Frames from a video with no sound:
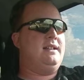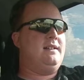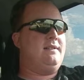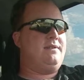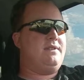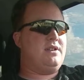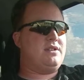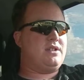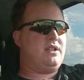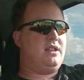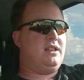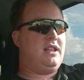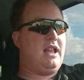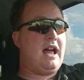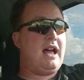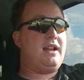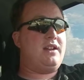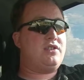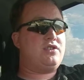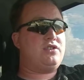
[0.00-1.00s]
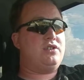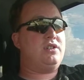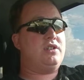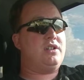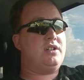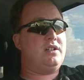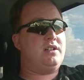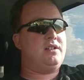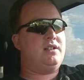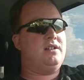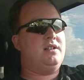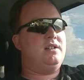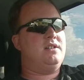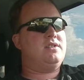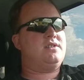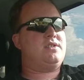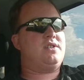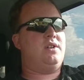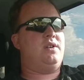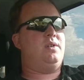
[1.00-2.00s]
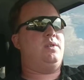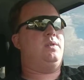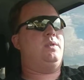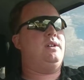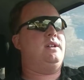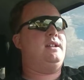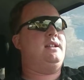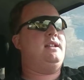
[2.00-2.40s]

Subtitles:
There's a lot of sugar, so